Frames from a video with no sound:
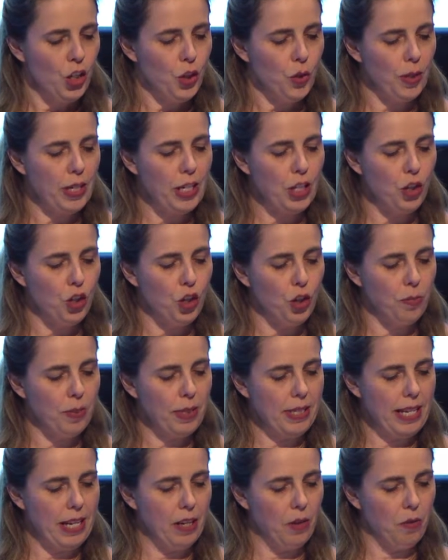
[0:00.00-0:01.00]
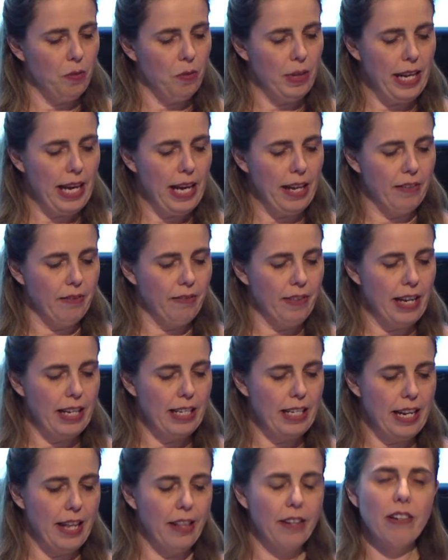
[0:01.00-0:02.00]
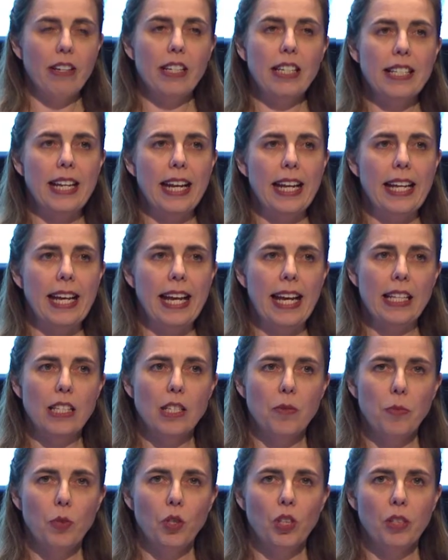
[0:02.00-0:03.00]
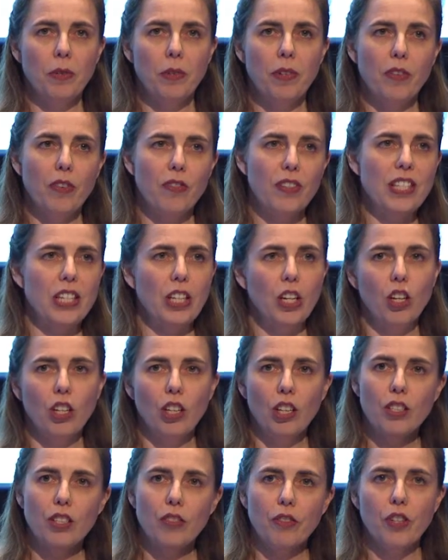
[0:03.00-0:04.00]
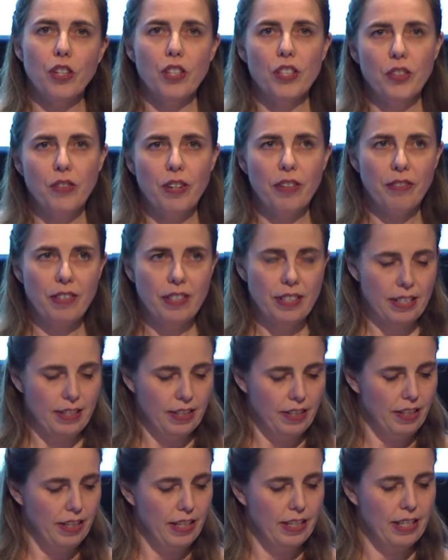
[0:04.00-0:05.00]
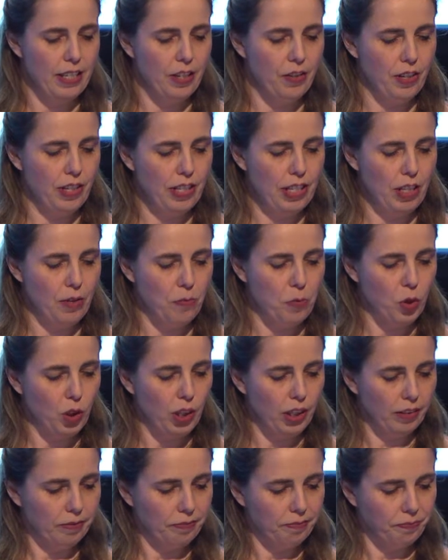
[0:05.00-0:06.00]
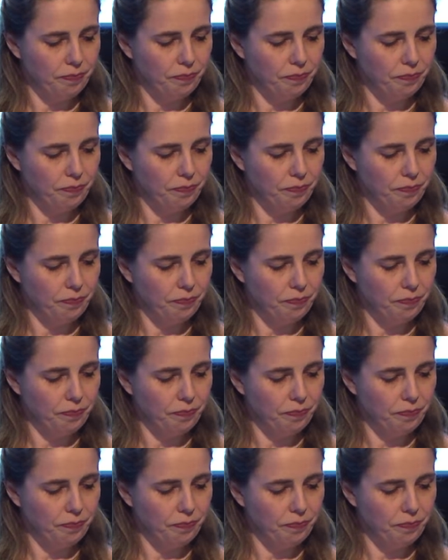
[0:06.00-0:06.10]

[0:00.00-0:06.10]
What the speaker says: 22% went out and found another Understanding Cancer booklet. We've obviously got lots of cross-references to the series in the booklet.